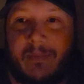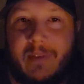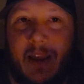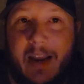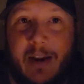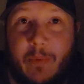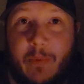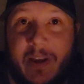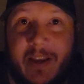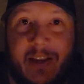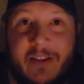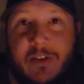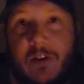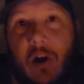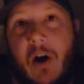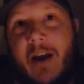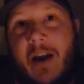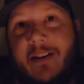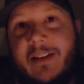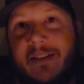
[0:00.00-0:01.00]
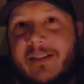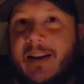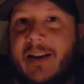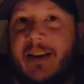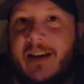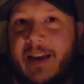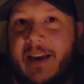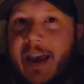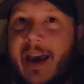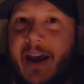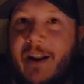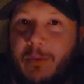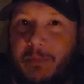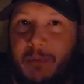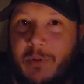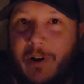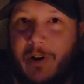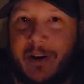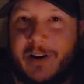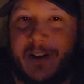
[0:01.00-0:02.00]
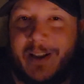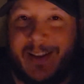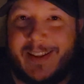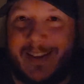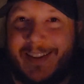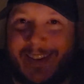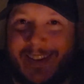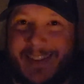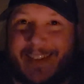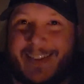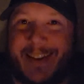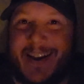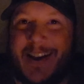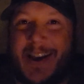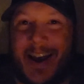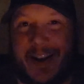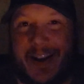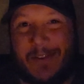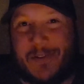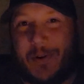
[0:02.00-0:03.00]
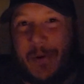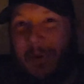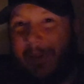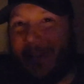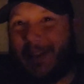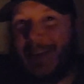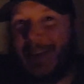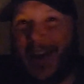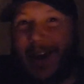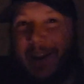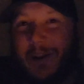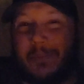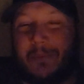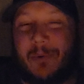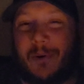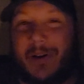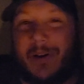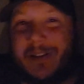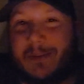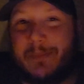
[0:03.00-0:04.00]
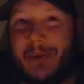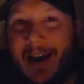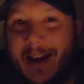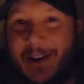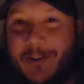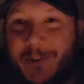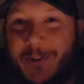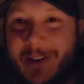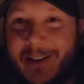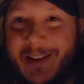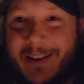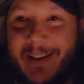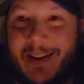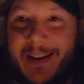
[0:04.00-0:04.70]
Anyway, he's not. He's getting a cattle prod, and he totally cattle prods Patrick.